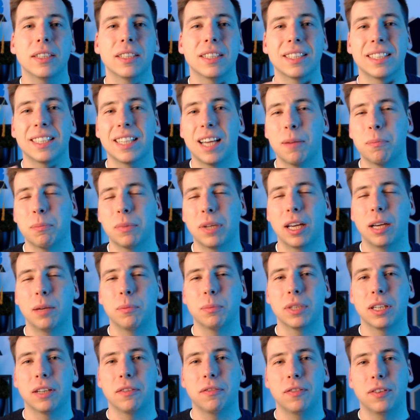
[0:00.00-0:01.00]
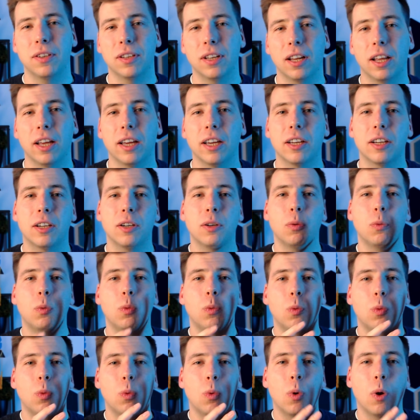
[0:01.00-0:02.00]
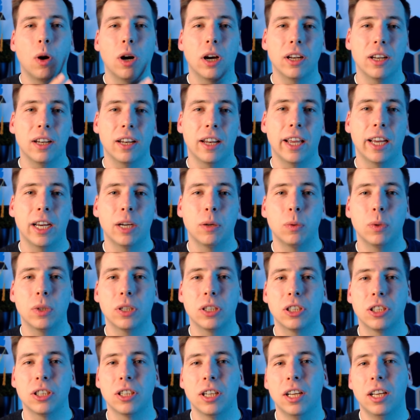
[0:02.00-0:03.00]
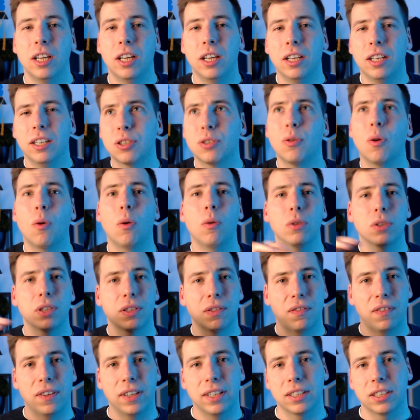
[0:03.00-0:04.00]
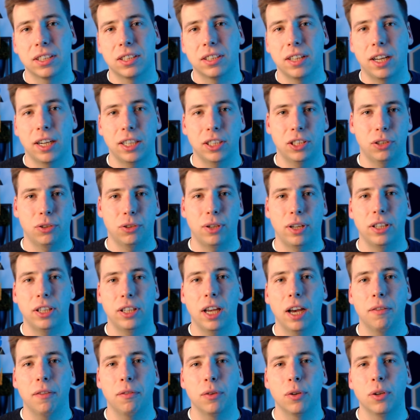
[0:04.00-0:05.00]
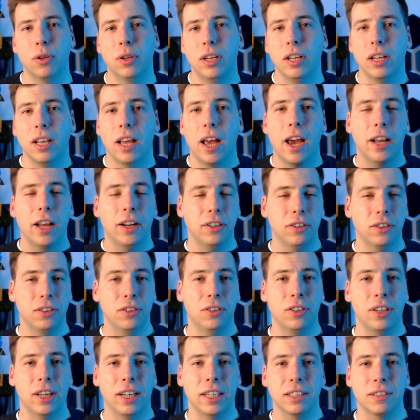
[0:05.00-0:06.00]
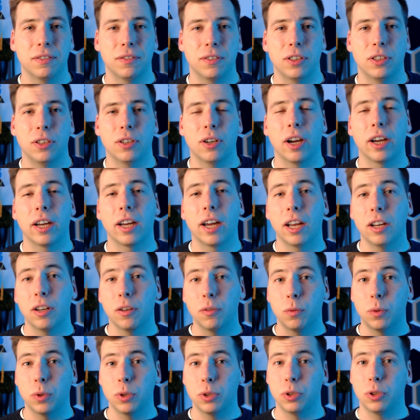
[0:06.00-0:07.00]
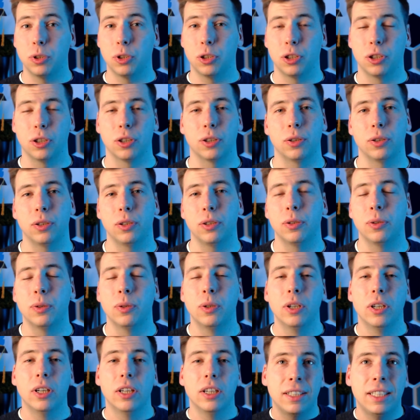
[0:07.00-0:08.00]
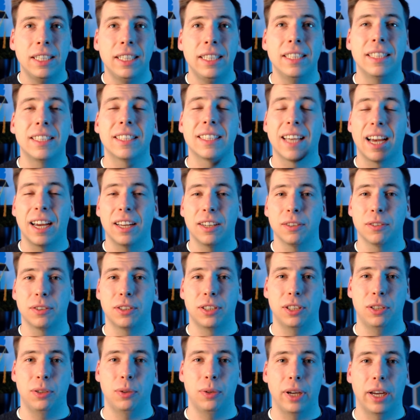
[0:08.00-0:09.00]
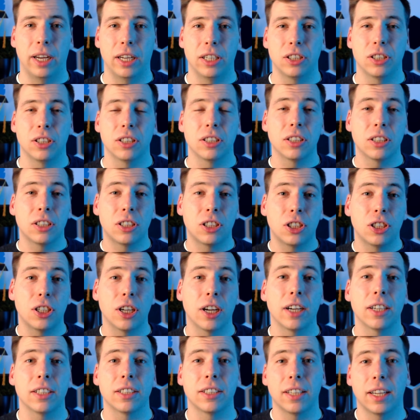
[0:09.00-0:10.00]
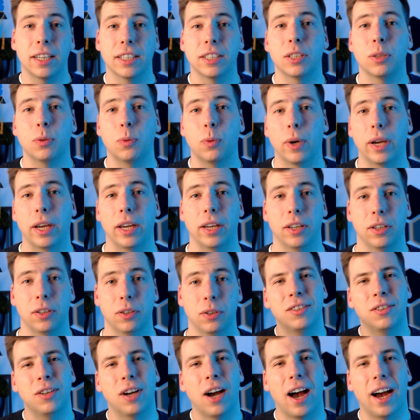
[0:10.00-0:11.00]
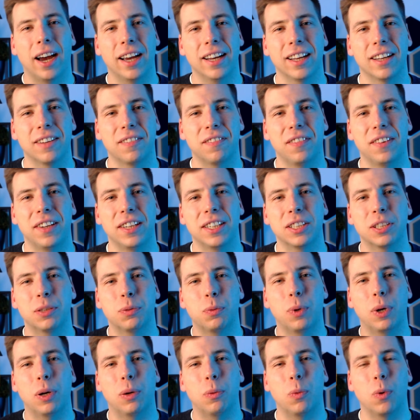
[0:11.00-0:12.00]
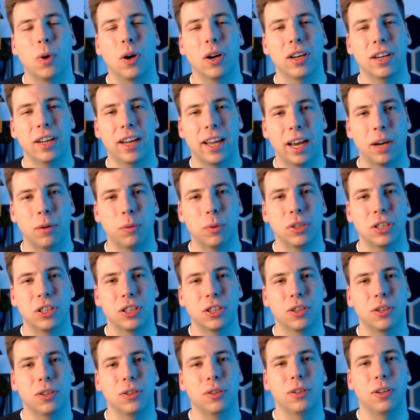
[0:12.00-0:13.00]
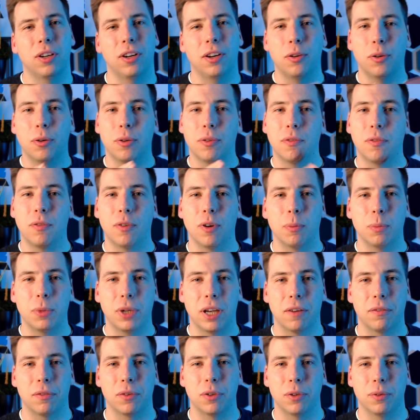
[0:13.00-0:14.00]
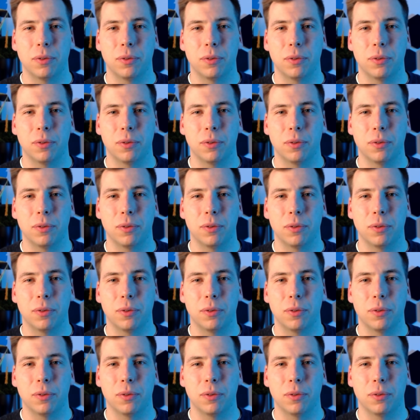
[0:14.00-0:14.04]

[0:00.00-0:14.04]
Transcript: sometimes I feel like one language solves things nicer than the other, and in today's video I kind of want to show you these kind of situations just as a way to highlight things where one language could learn from the other.